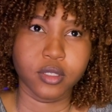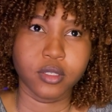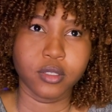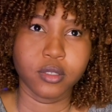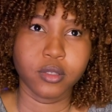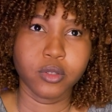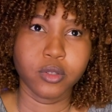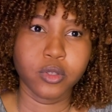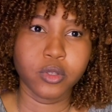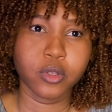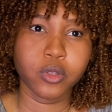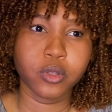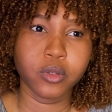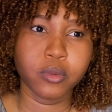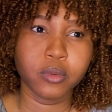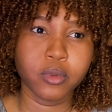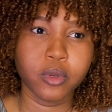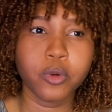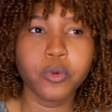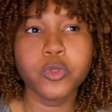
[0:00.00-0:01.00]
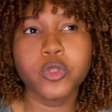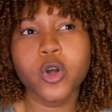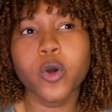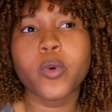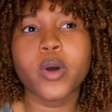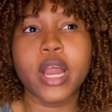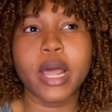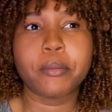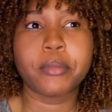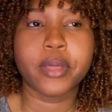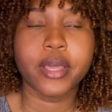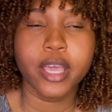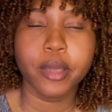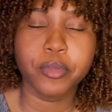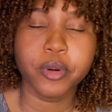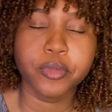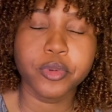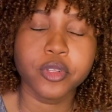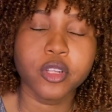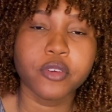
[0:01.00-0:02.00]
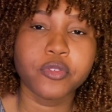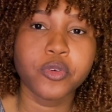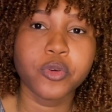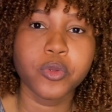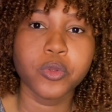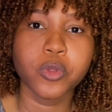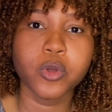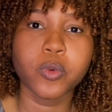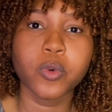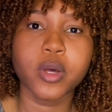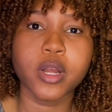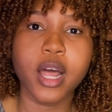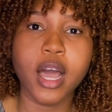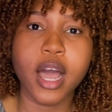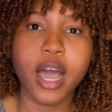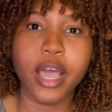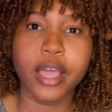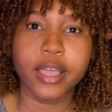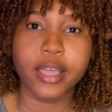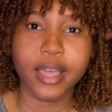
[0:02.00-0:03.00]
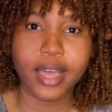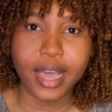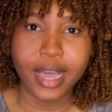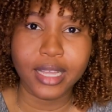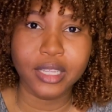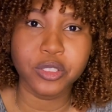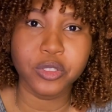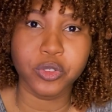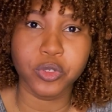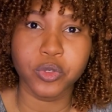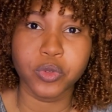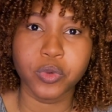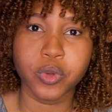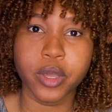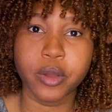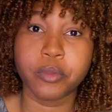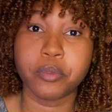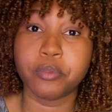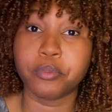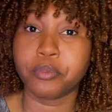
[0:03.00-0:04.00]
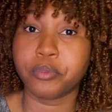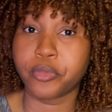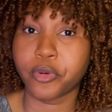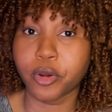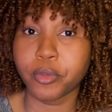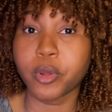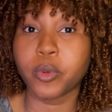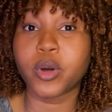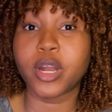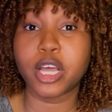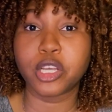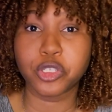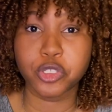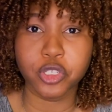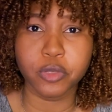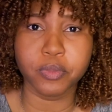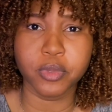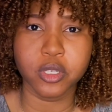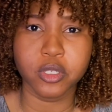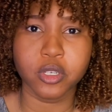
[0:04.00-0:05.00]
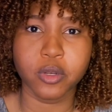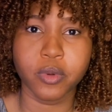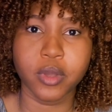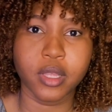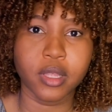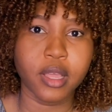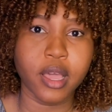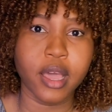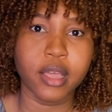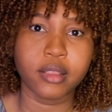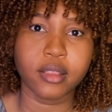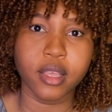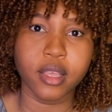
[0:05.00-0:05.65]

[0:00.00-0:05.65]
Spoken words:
know what I'm capable of, who know what I can do and probably what I should be doing. And